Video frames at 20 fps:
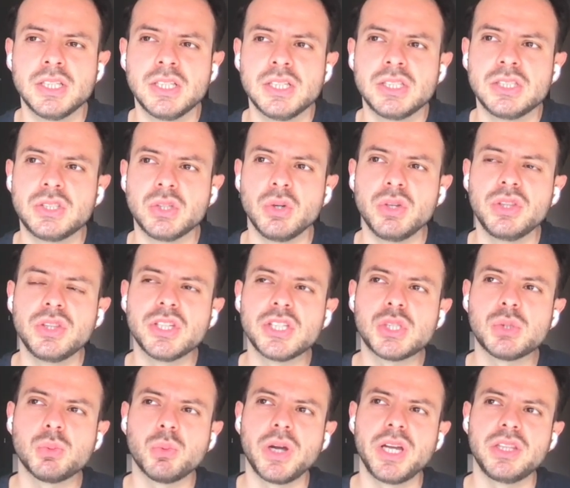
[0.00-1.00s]
So in
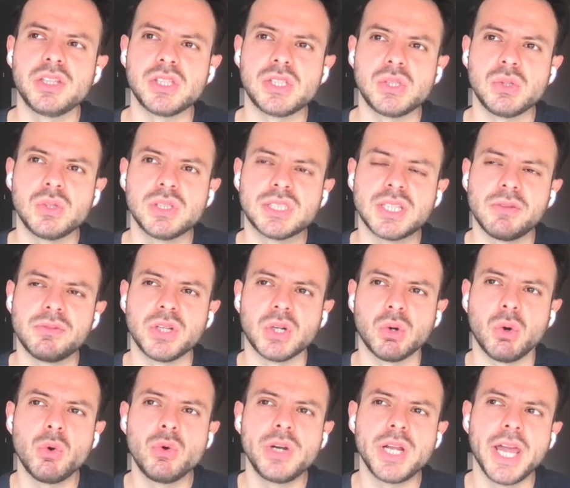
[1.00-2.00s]
this way, the students have their
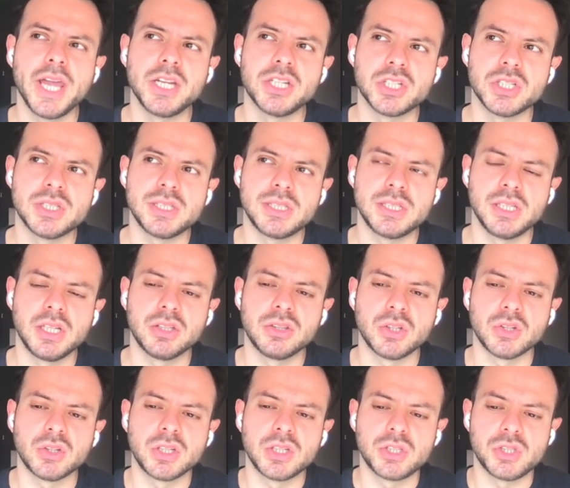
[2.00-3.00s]
own agency and they're
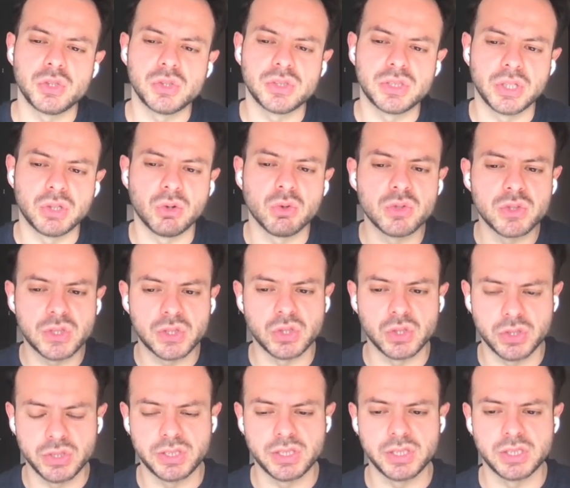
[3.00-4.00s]
going to choose their own
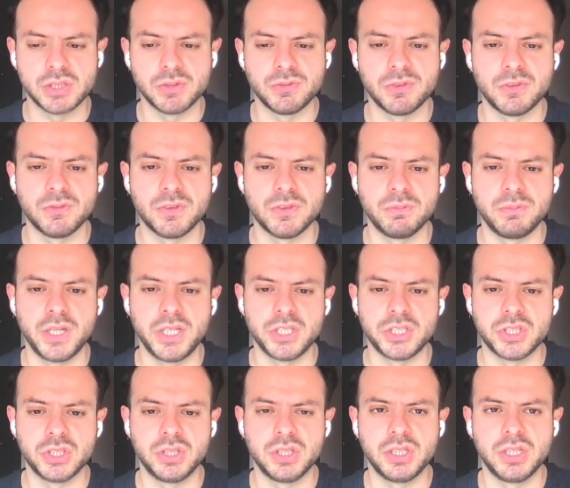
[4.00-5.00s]
sources of
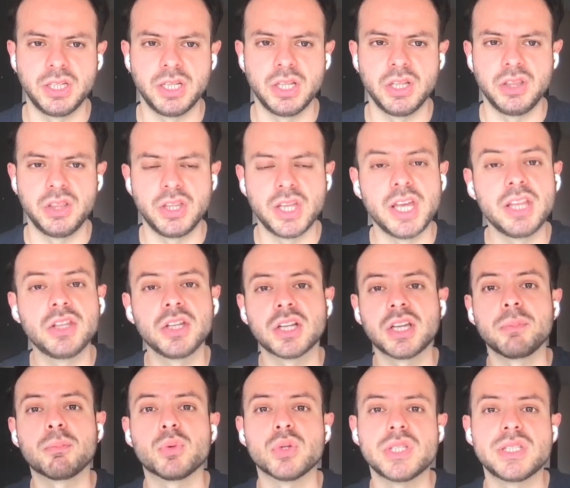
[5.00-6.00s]
information, and then they
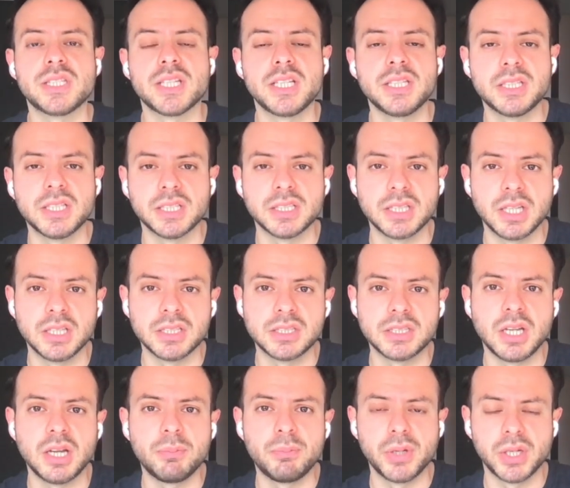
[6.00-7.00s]
can present a
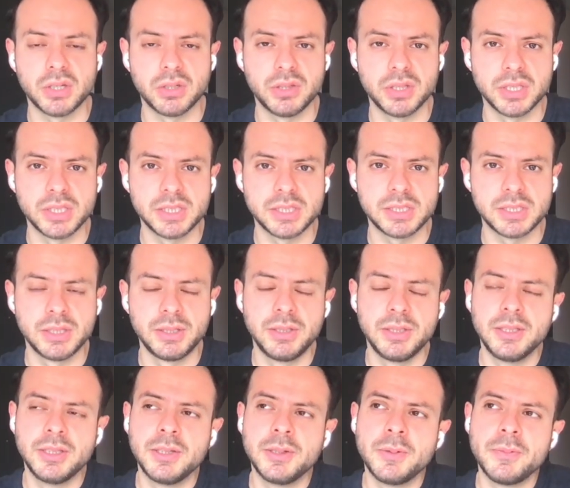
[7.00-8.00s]
topic on this.
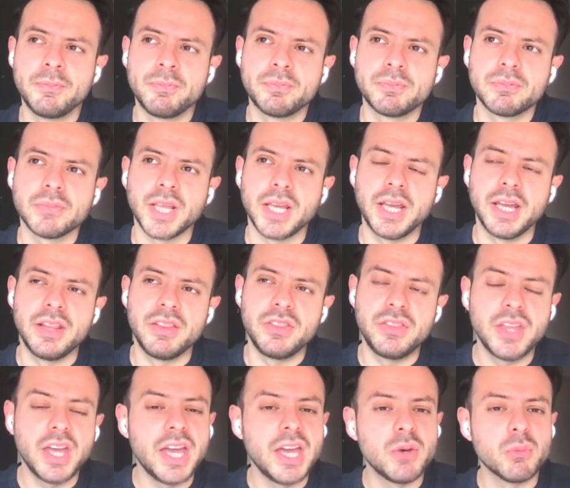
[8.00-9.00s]
And
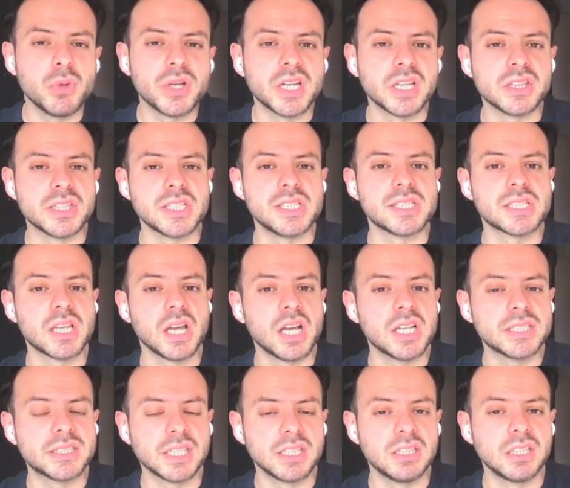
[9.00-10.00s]
then we can
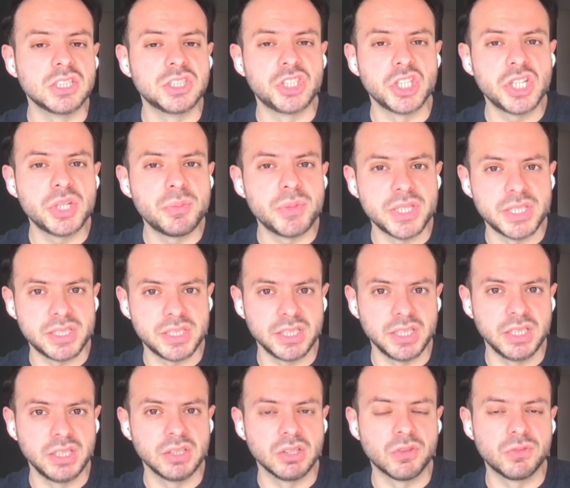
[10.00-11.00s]
discuss the
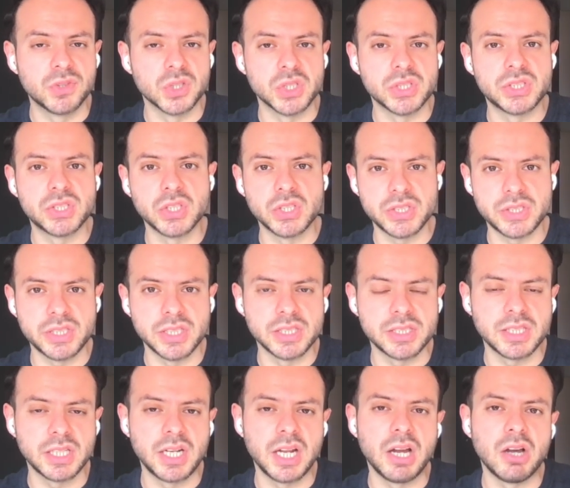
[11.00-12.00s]
legitimacy of their
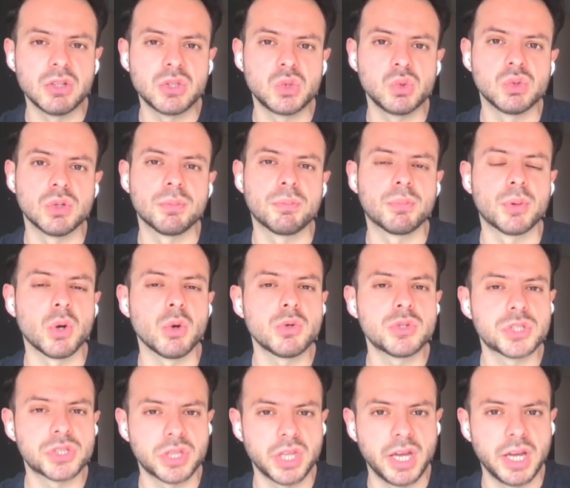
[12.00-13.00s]
sources and how to
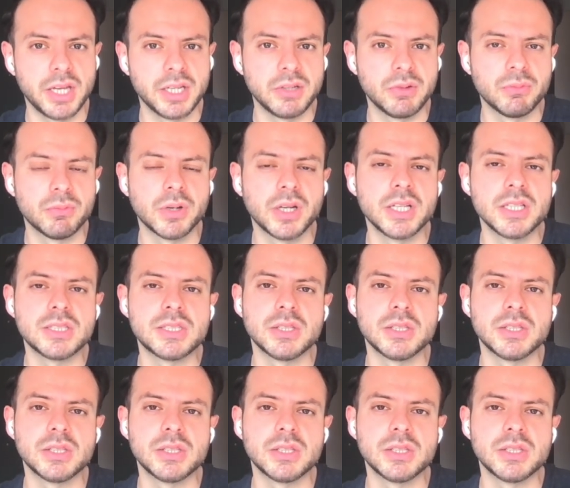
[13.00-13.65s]
approach that, right?